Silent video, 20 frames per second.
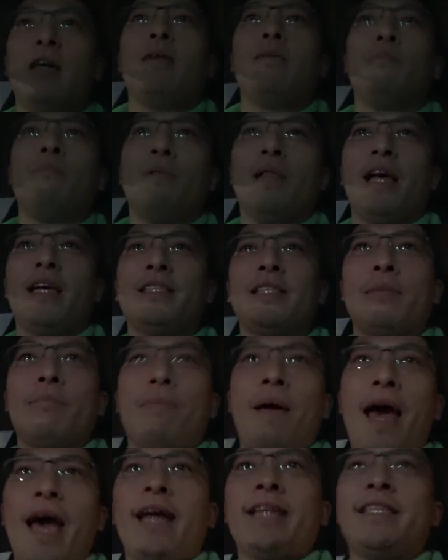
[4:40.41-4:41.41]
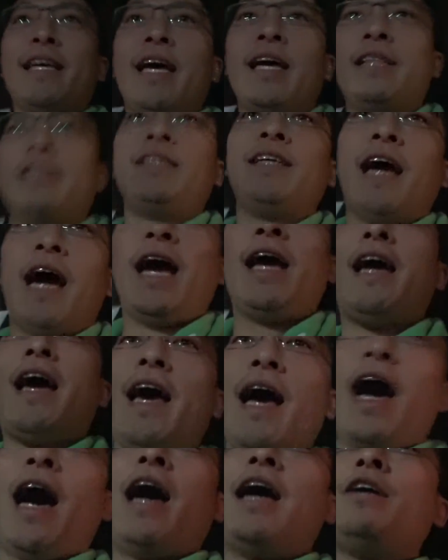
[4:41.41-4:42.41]
plastic bags handy.
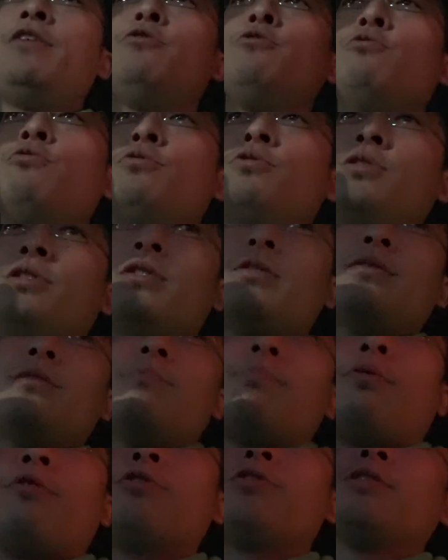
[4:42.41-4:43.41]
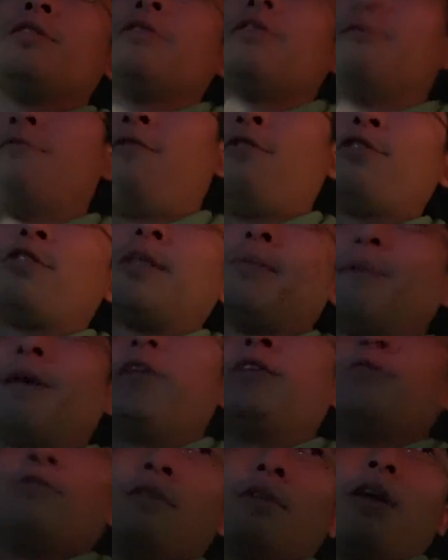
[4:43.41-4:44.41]
I used, personally, the first time
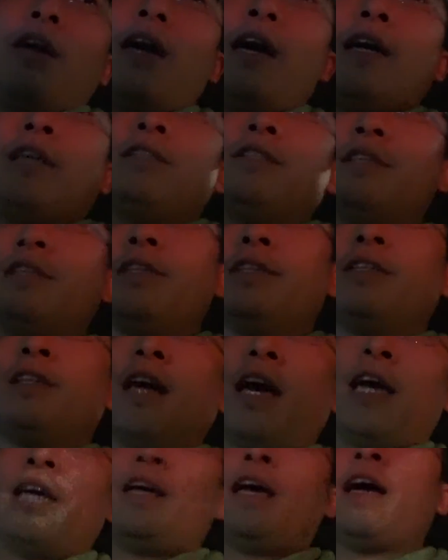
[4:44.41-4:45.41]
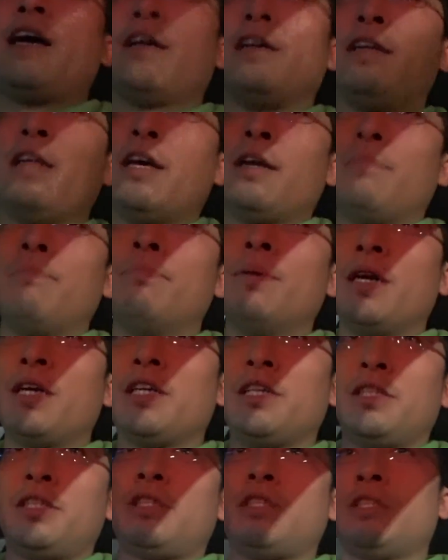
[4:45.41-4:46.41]
I did it, I had a lot of
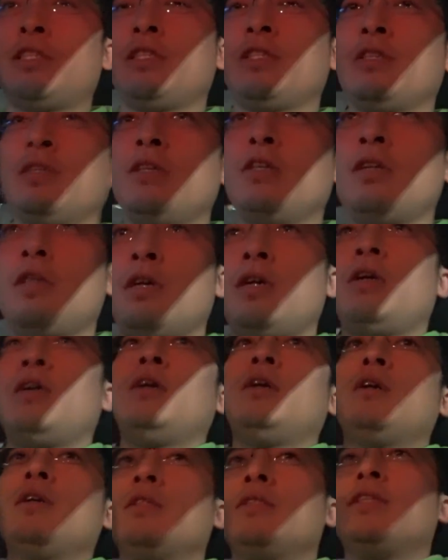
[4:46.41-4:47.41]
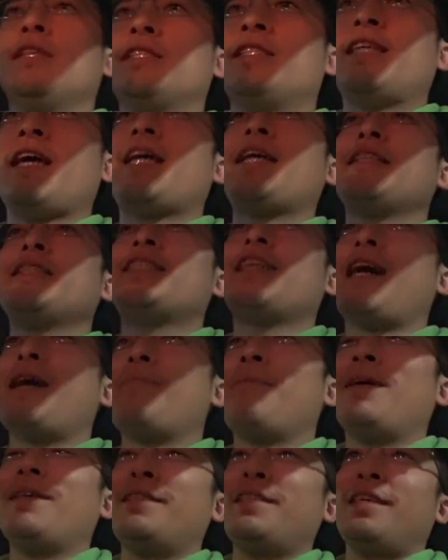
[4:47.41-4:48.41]
buckets. The second
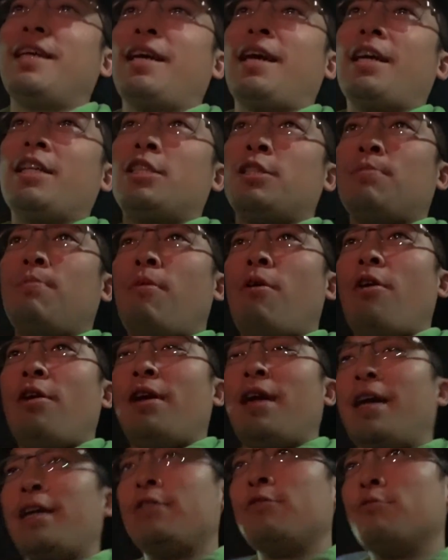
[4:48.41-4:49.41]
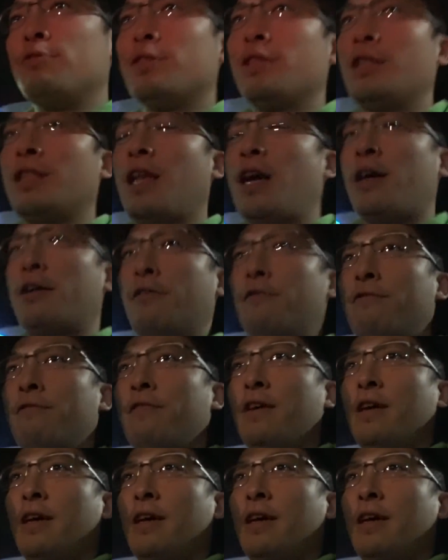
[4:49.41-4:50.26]
time I did, I got smart. I used a lot of